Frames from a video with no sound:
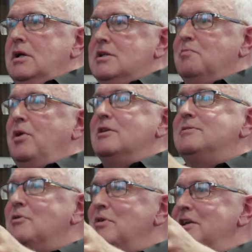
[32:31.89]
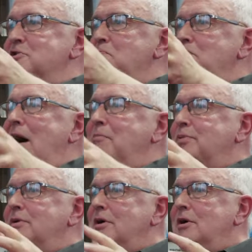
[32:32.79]
It's impossible really to map
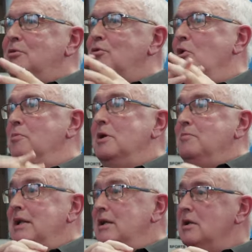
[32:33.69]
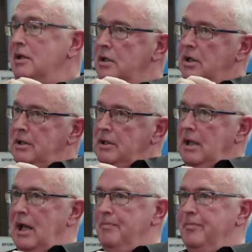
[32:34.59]
Rome completely
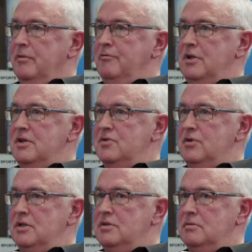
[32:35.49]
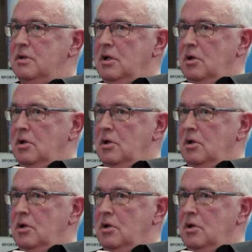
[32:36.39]
um, for this reason.